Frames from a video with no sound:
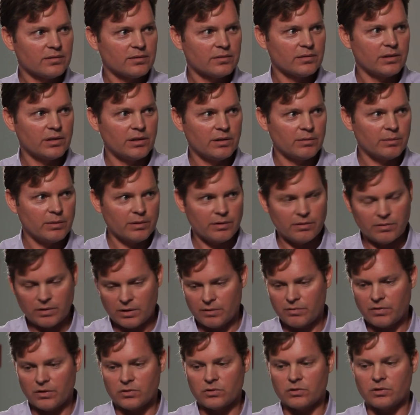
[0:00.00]

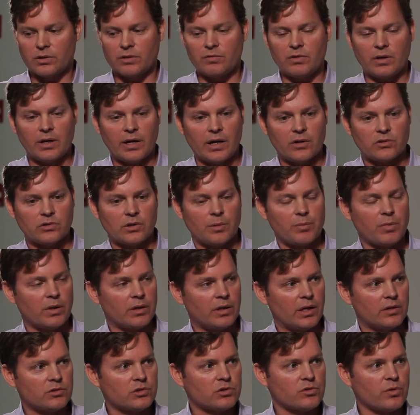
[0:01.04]
if, it's, if it has something
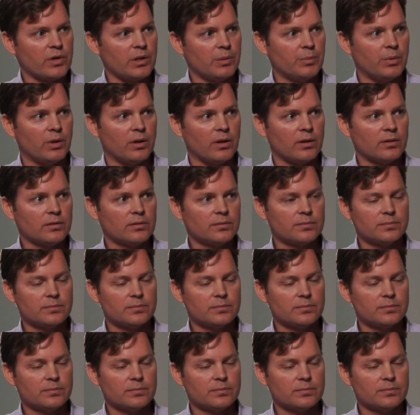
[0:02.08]
that's treatable,